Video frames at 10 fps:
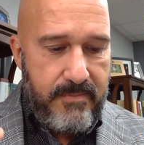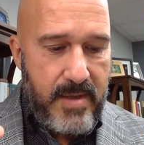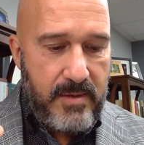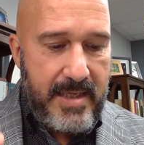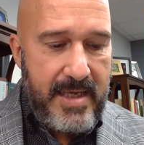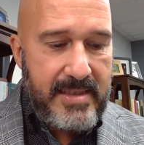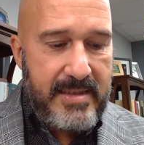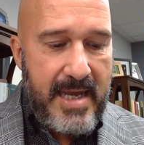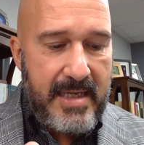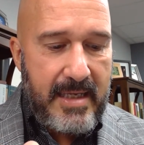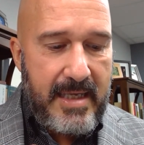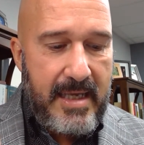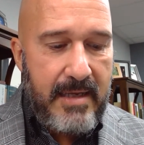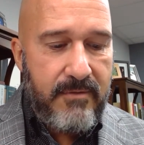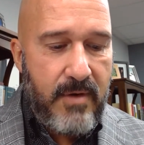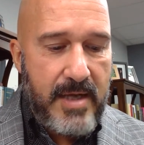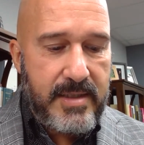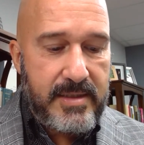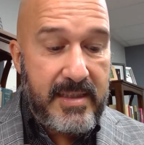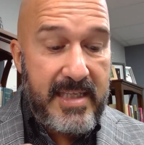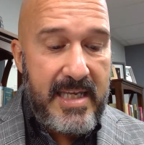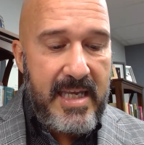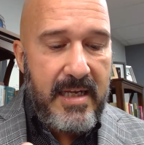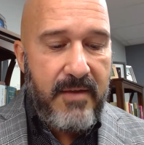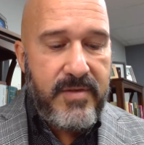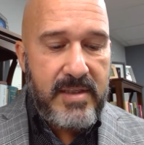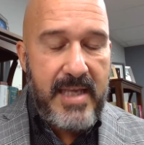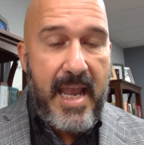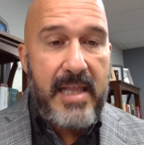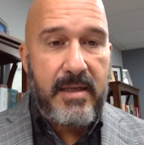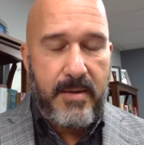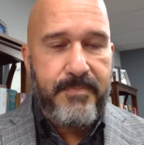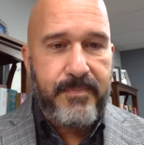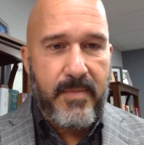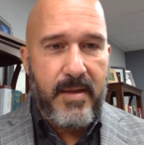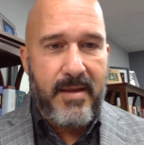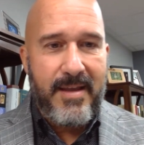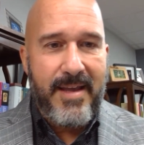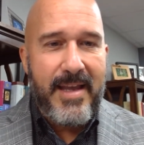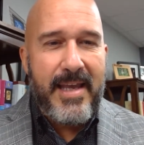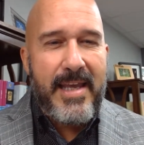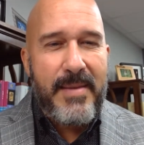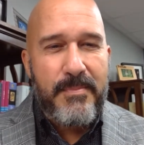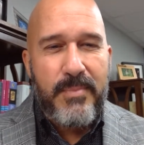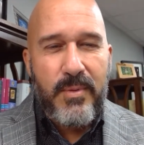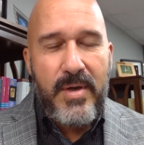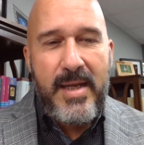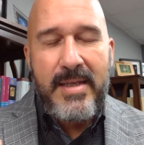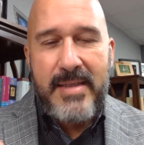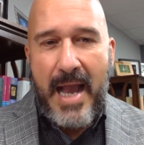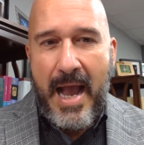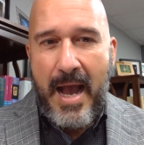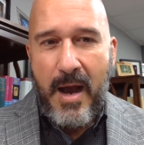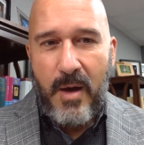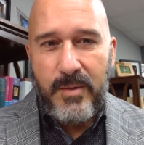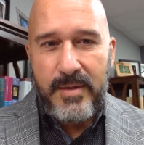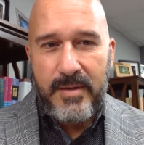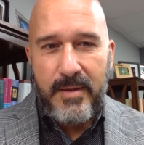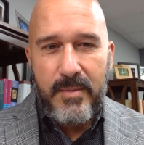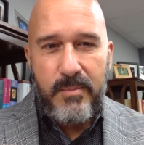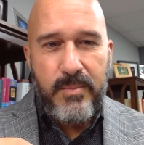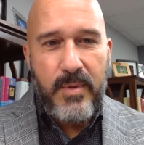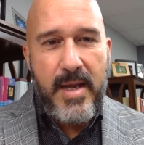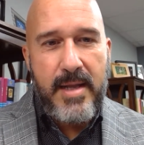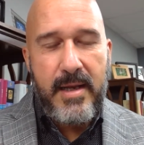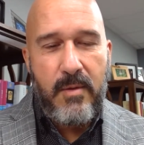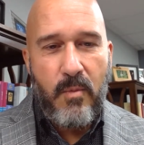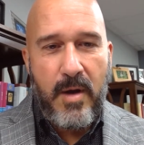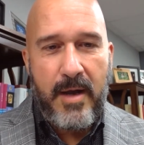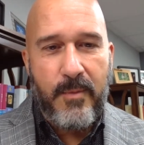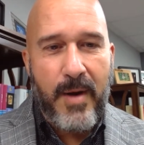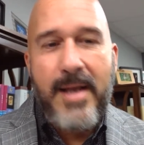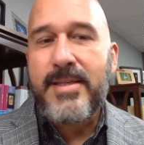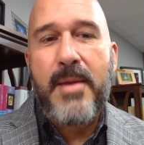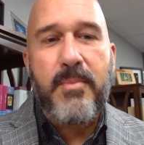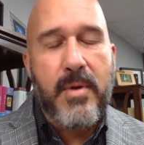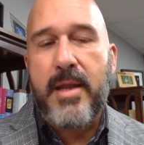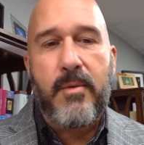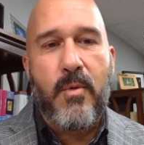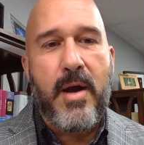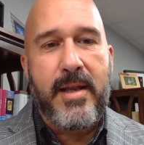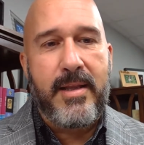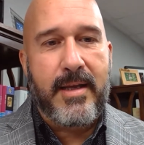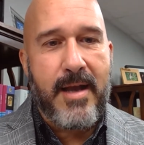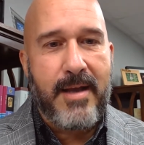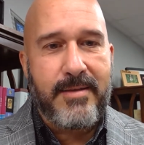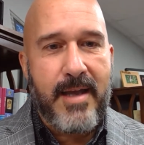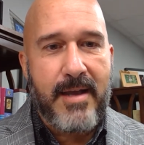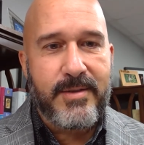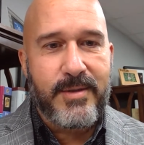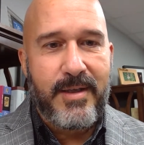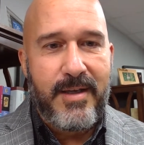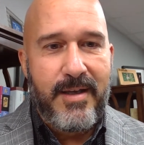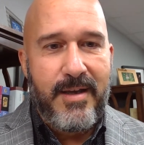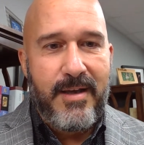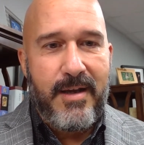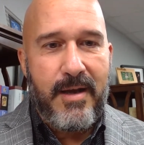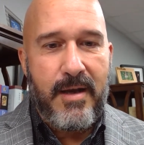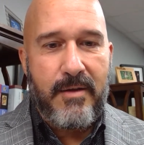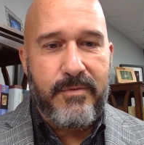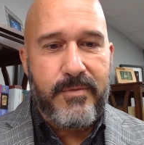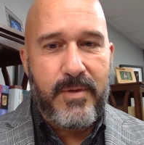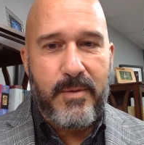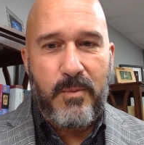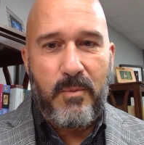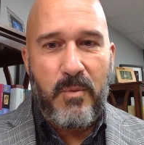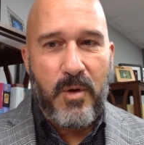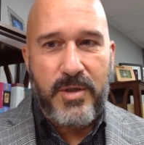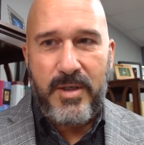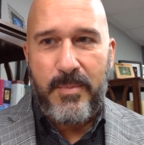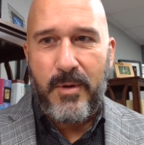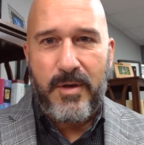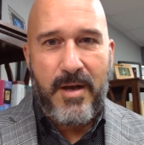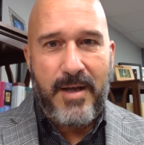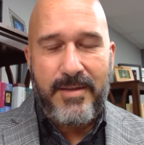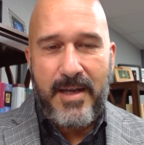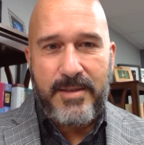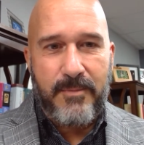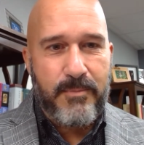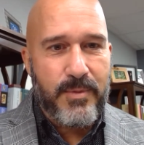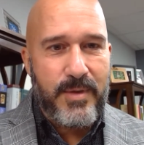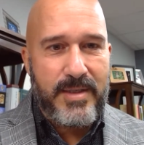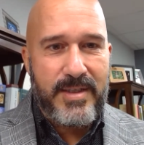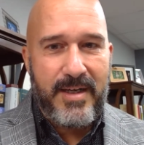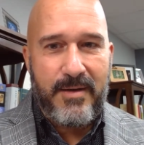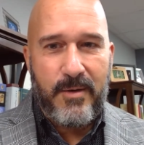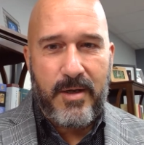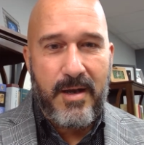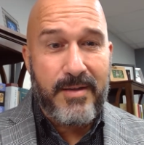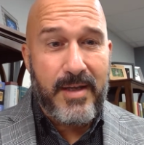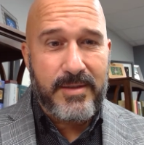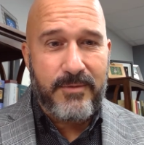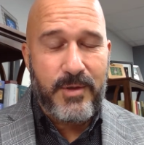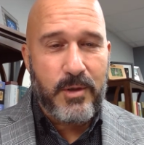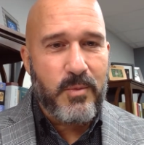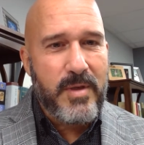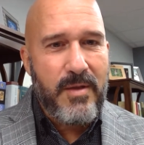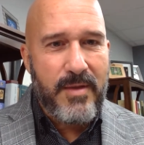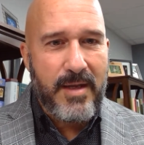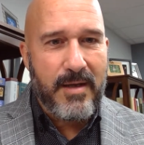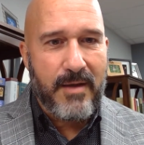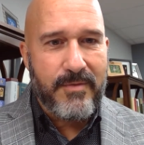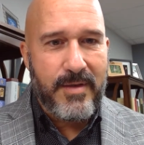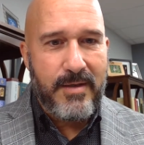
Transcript: Melchizedek, king of righteousness, king of Salem, he brings out bread and wine. When I say bread and wine in the context of worship or the context of preaching or the context of church, what do you think of?